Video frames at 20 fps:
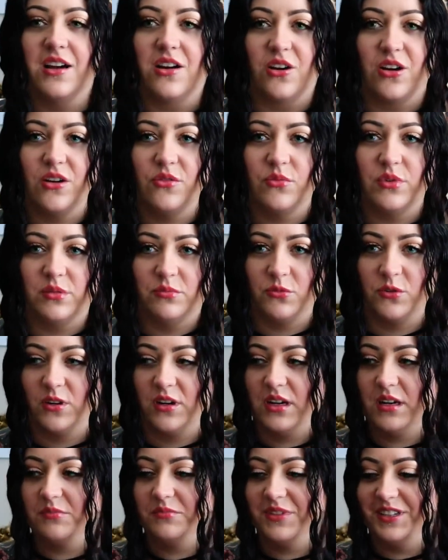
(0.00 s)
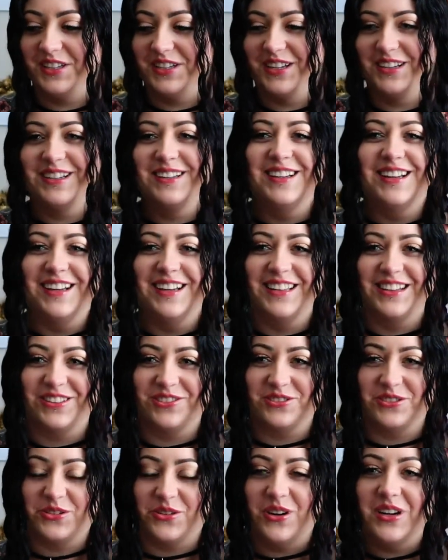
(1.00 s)
right, one more.
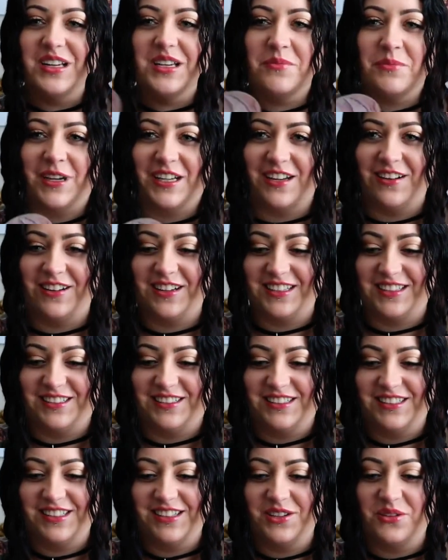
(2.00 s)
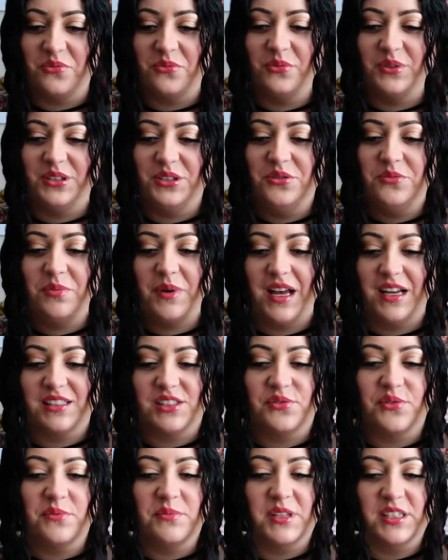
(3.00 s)
They're drawing my eyes. When you
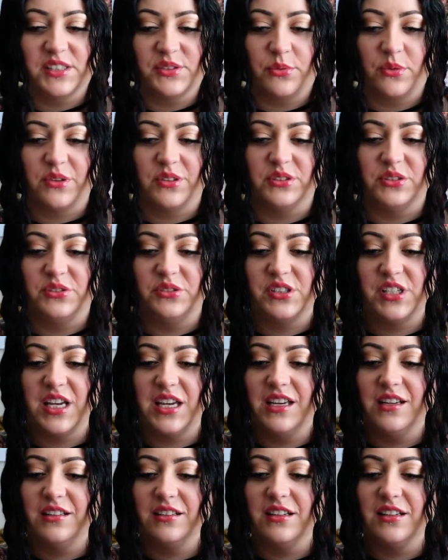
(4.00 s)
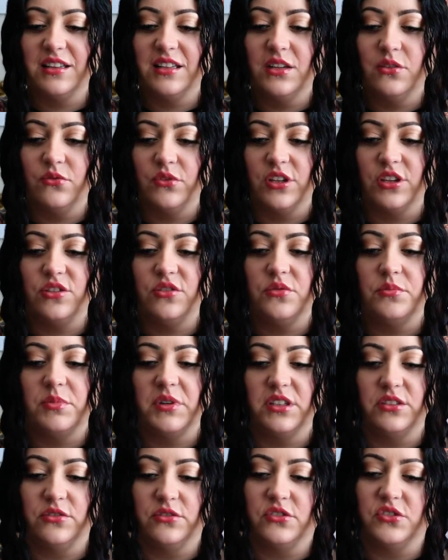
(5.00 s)
pass from this world, you take nothing with you
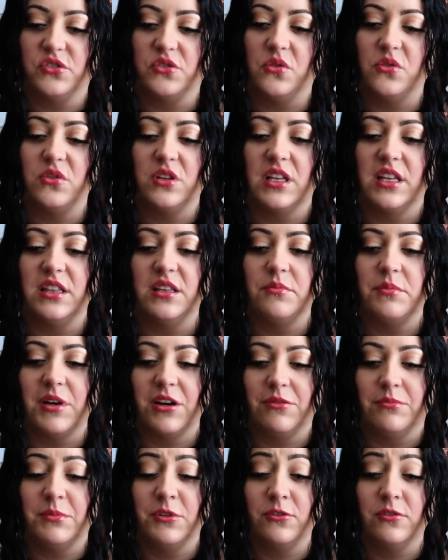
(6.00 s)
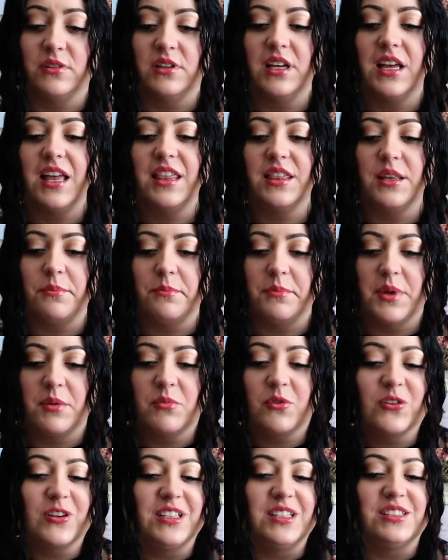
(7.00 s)
but your soul and the
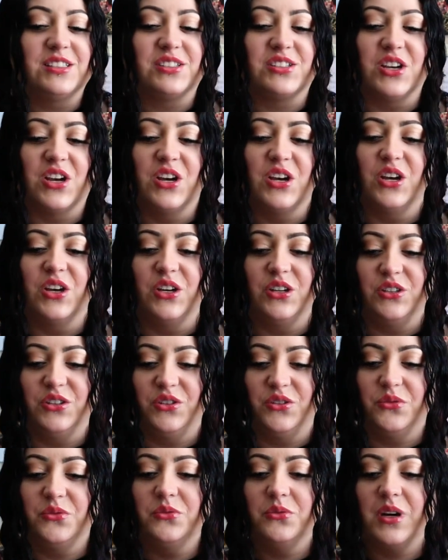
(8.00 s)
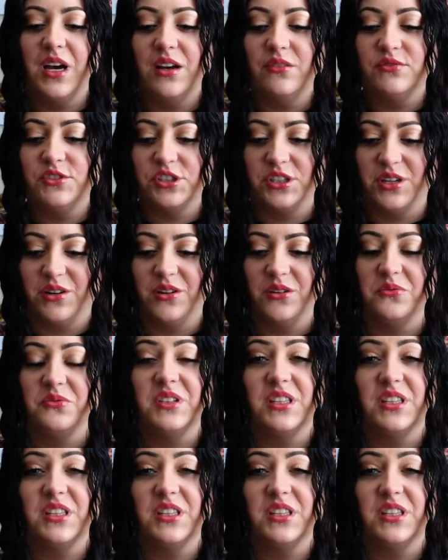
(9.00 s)
memories you have shared